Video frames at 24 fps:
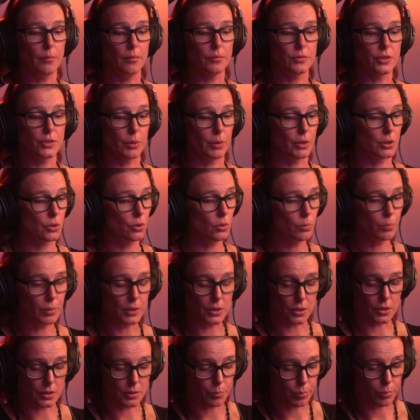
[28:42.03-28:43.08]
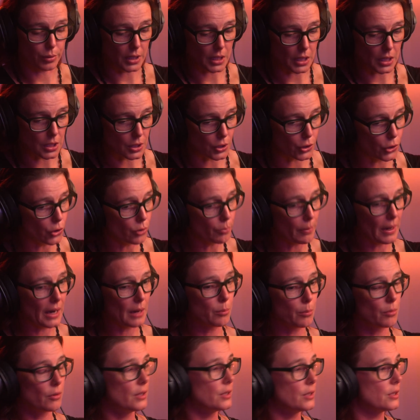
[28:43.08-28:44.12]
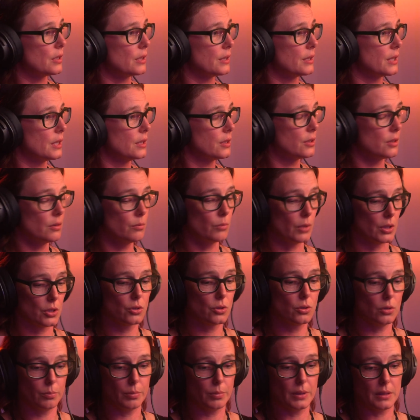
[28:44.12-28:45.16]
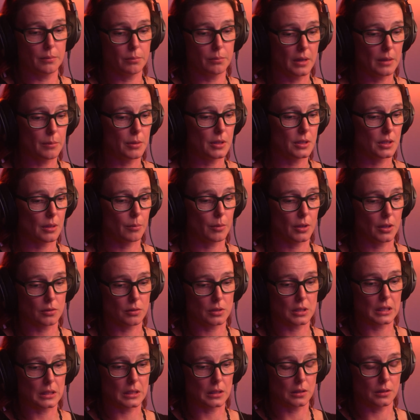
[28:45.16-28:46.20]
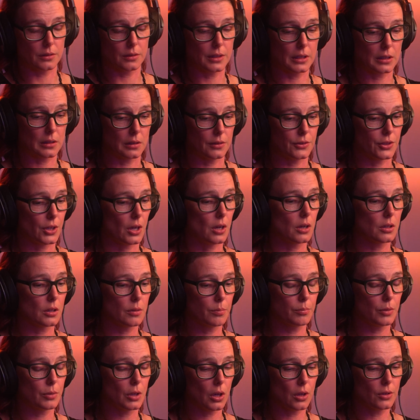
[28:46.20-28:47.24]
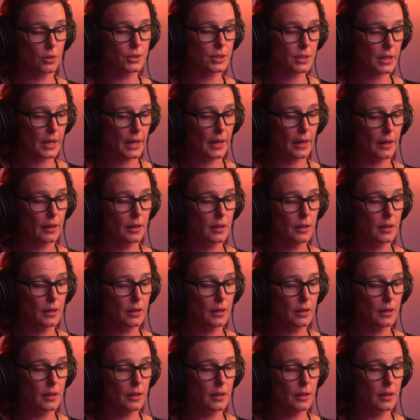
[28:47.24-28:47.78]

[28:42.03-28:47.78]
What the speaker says: So it could be just bringing new magma into the system, which could be maybe some of those little dark clots there.